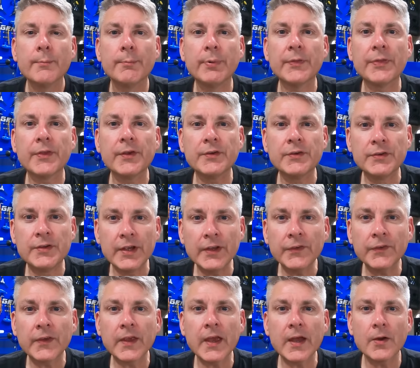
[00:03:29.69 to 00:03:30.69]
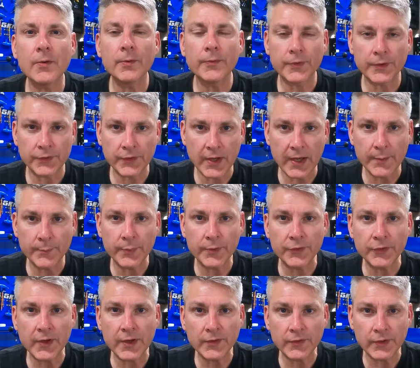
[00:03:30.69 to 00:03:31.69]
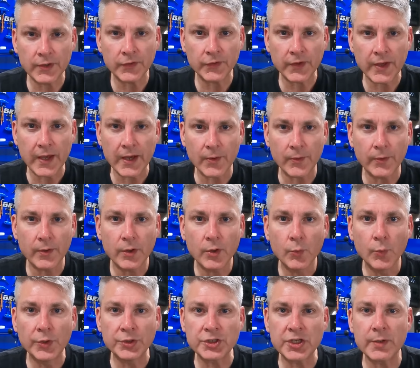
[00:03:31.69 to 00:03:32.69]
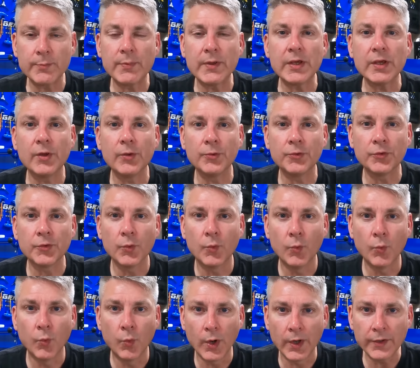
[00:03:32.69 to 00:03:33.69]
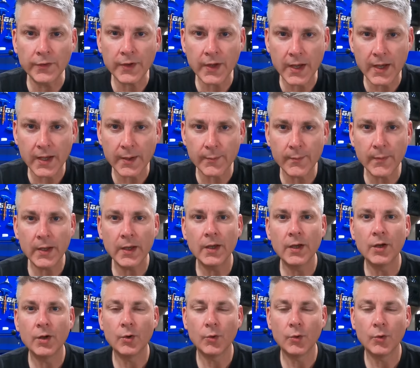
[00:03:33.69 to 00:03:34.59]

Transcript: But the discount, the 10% discount, which can be used one time,